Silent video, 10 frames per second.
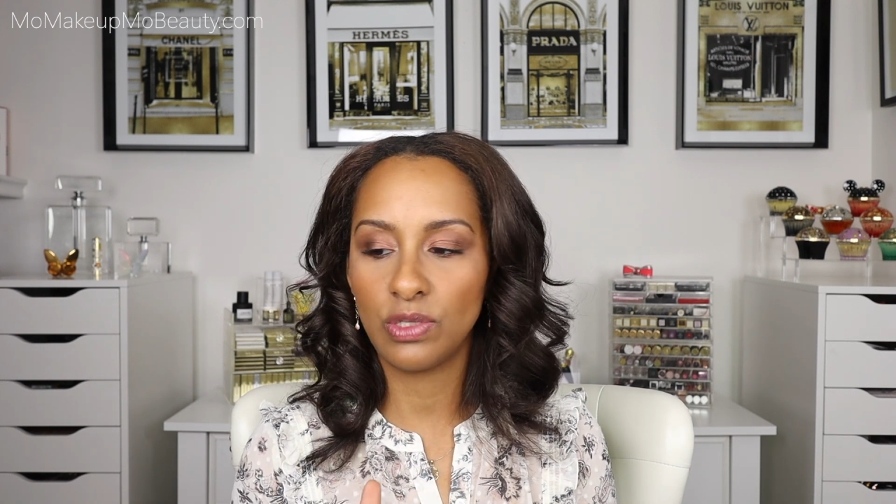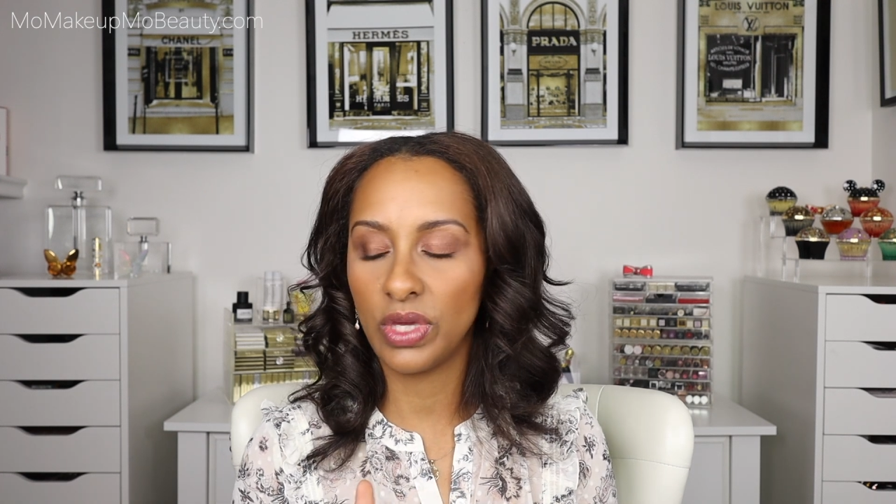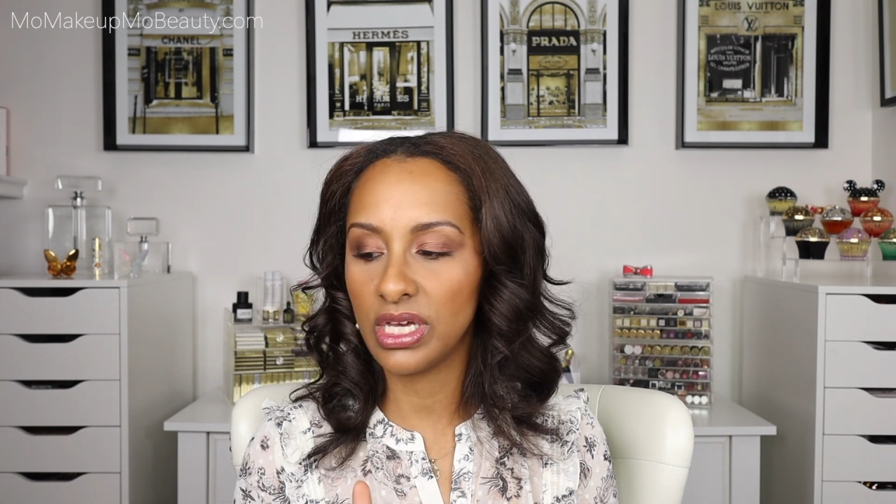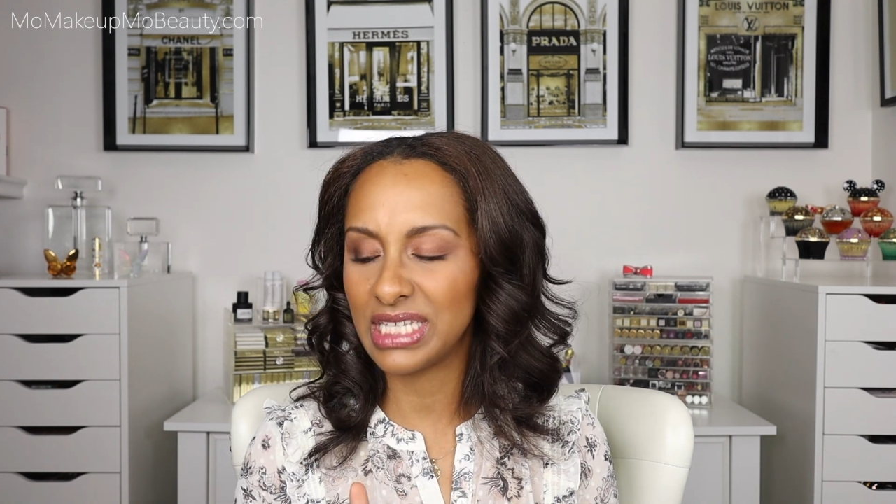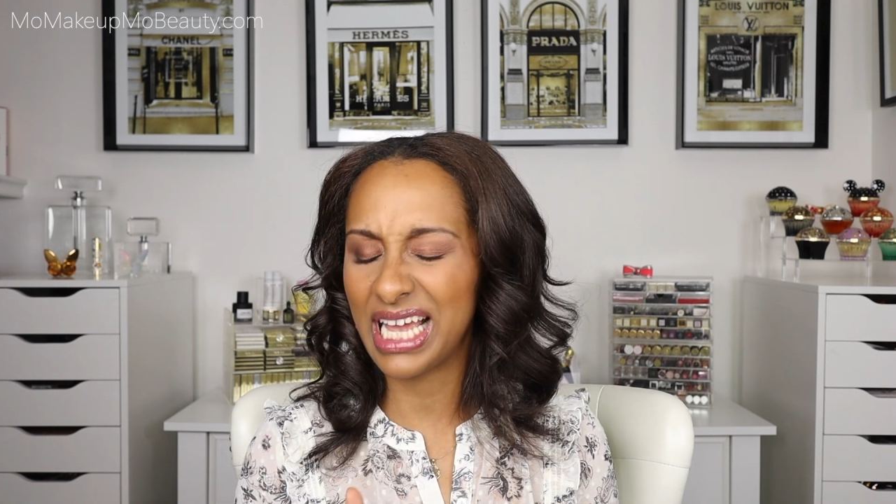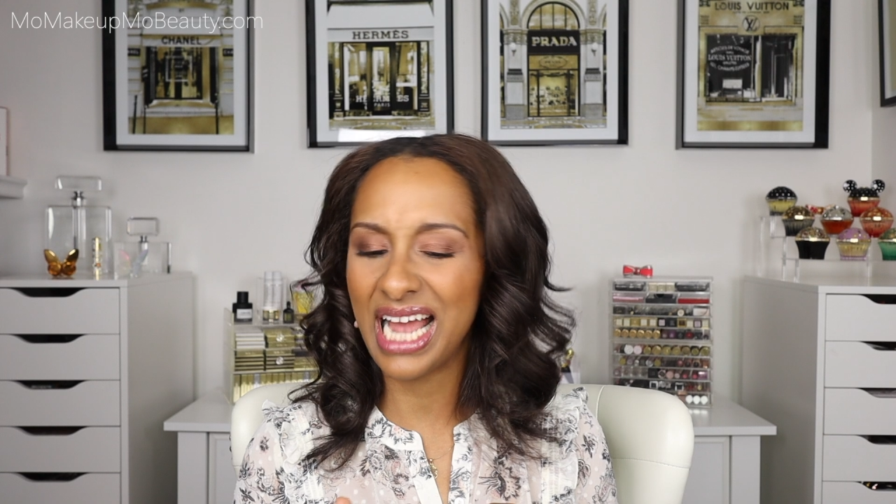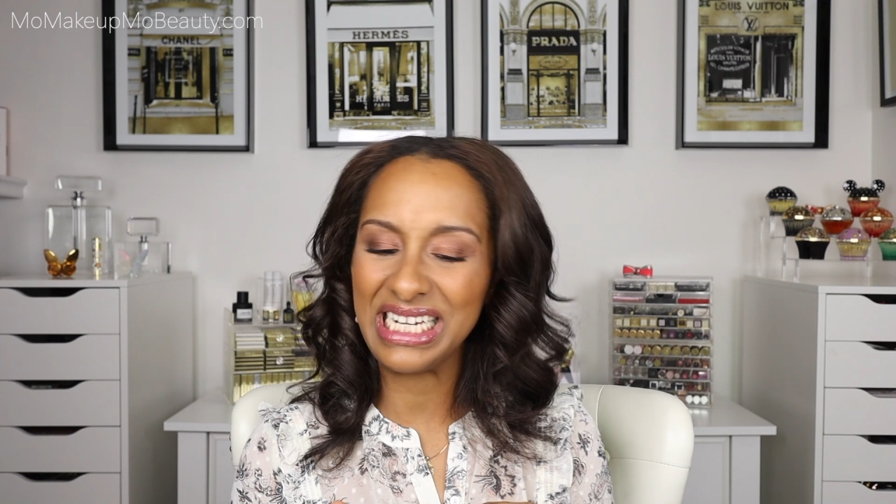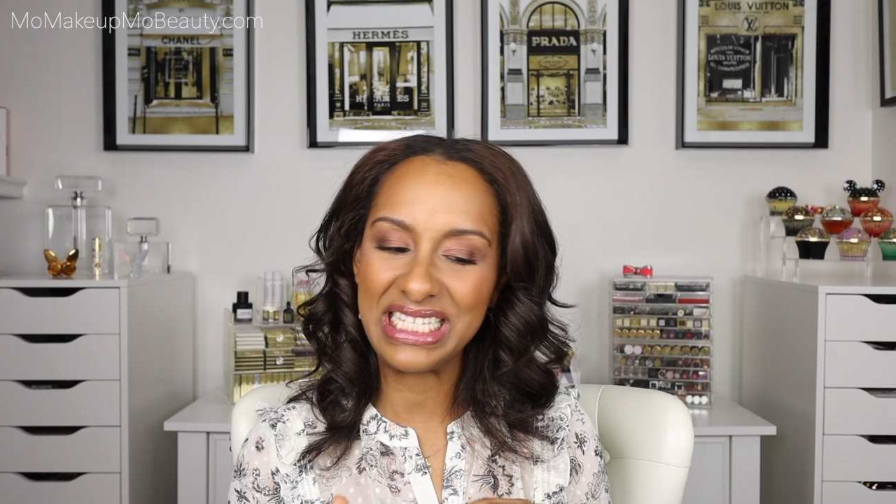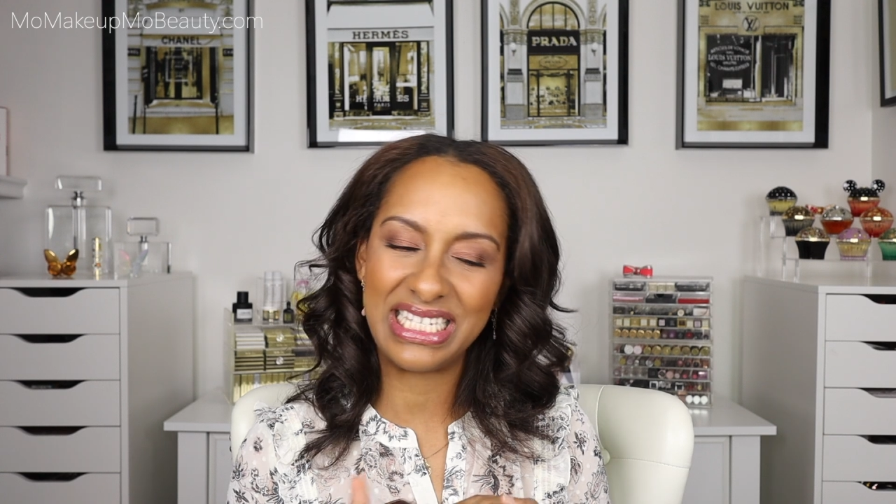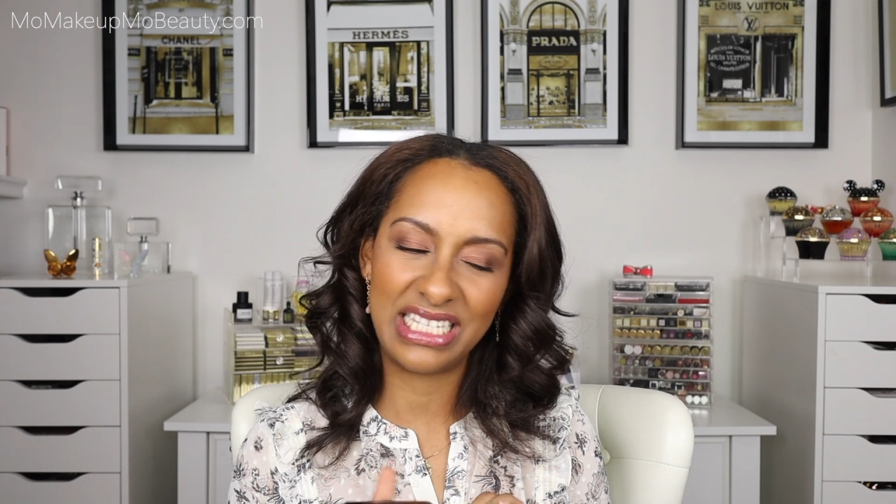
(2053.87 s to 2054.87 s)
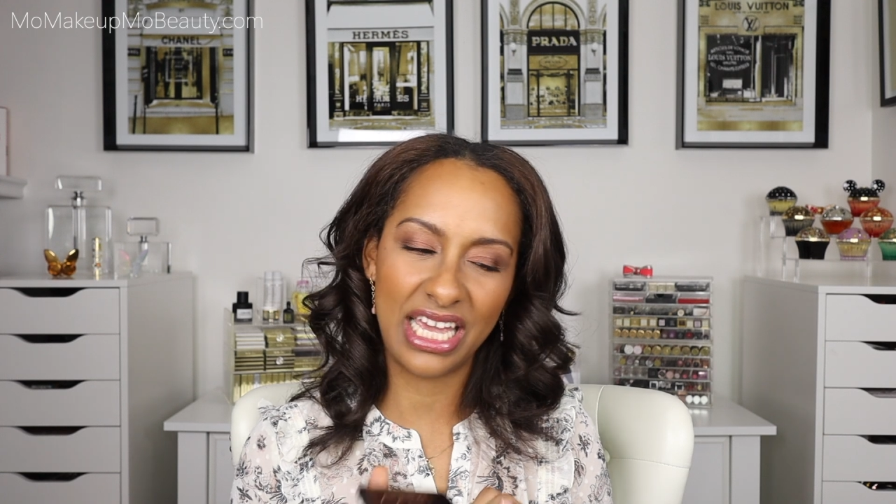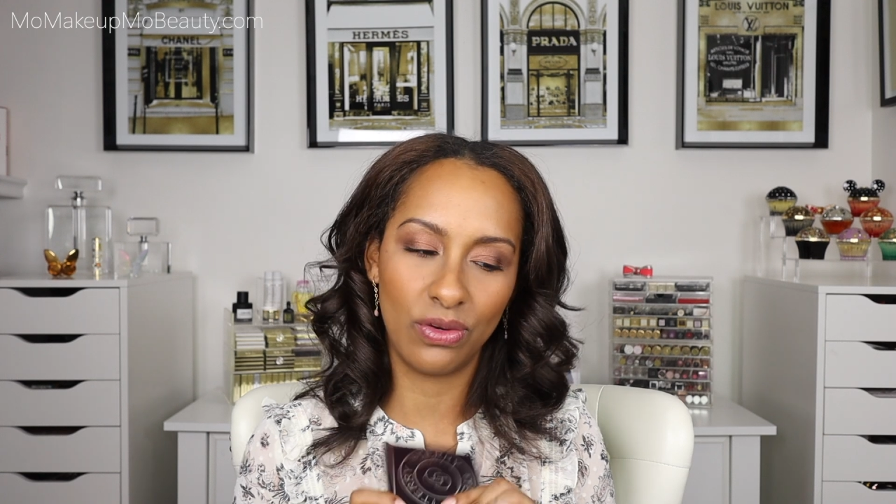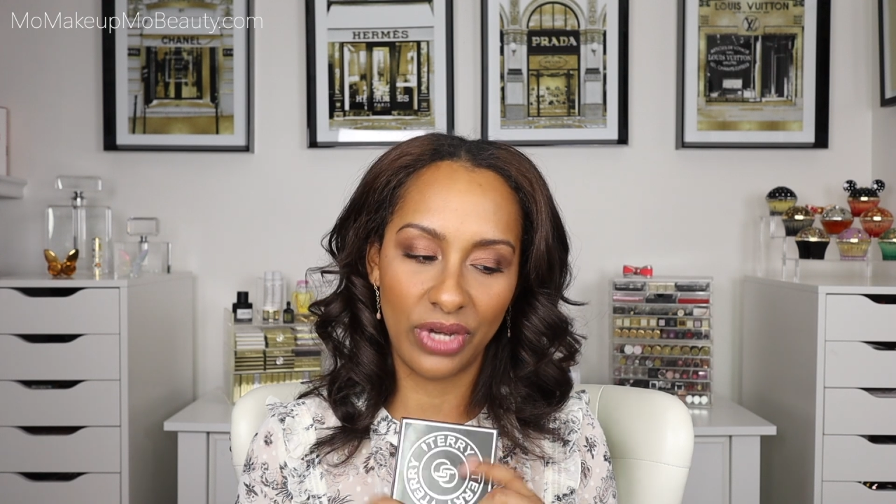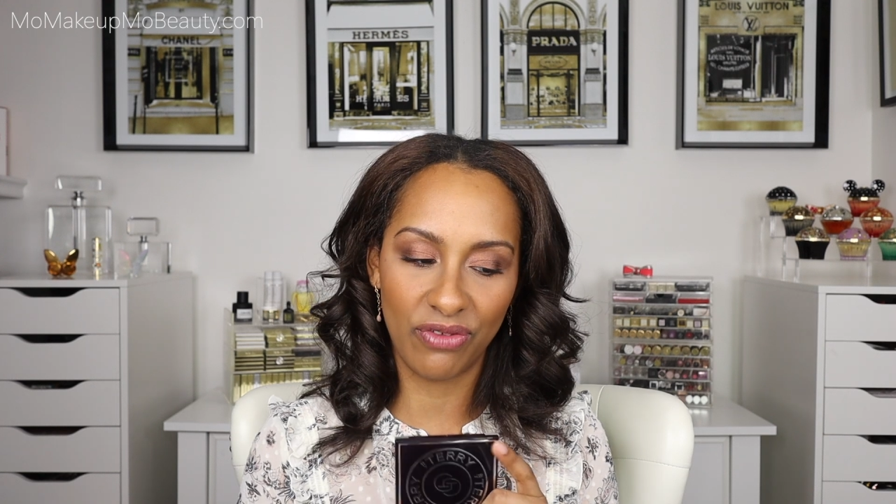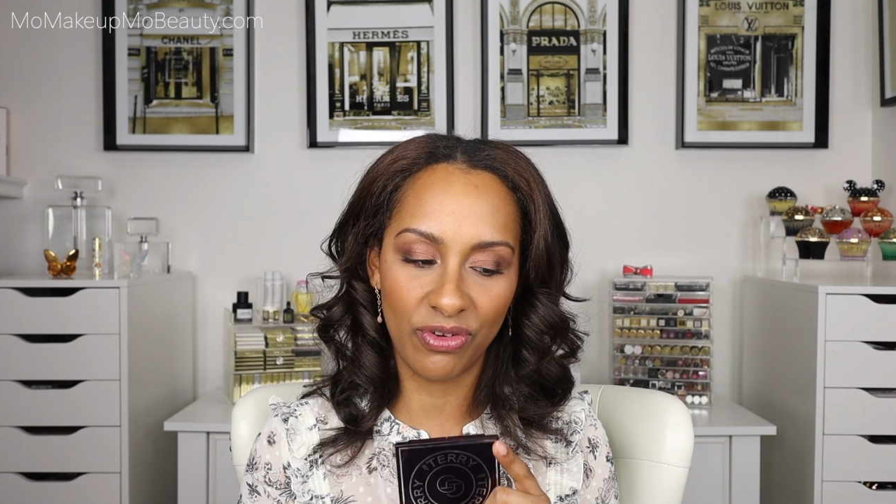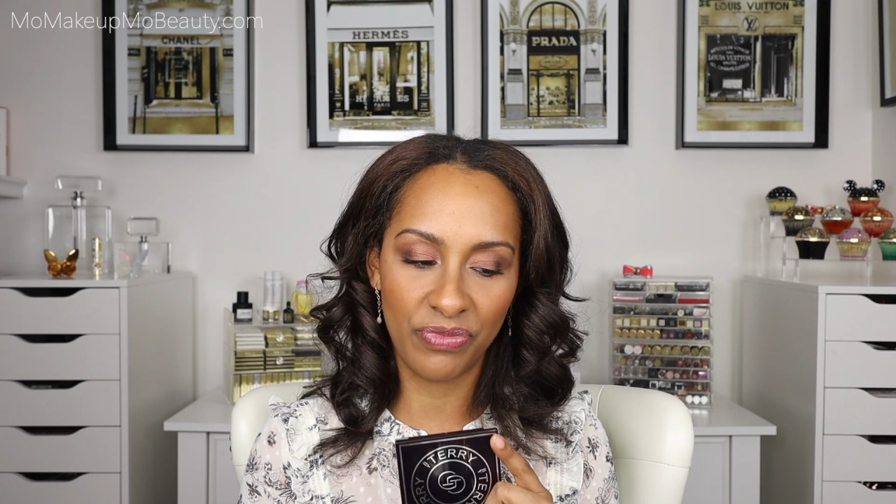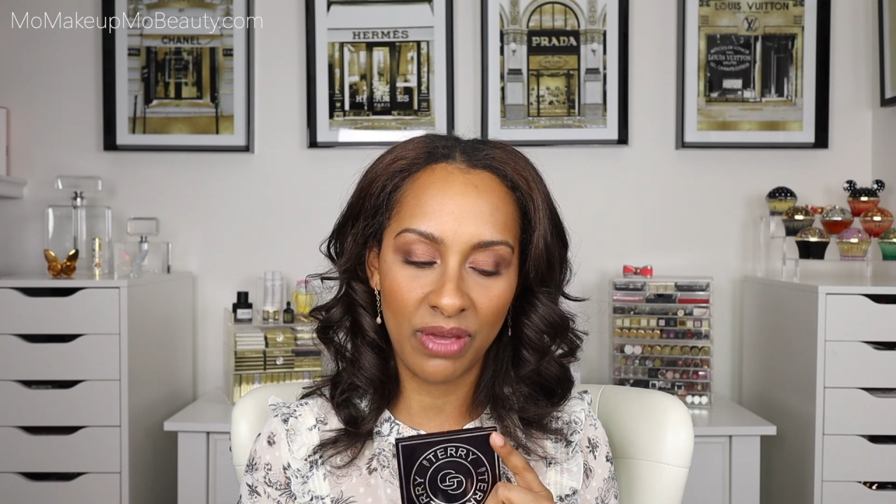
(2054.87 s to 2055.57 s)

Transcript: because I kind of stay away from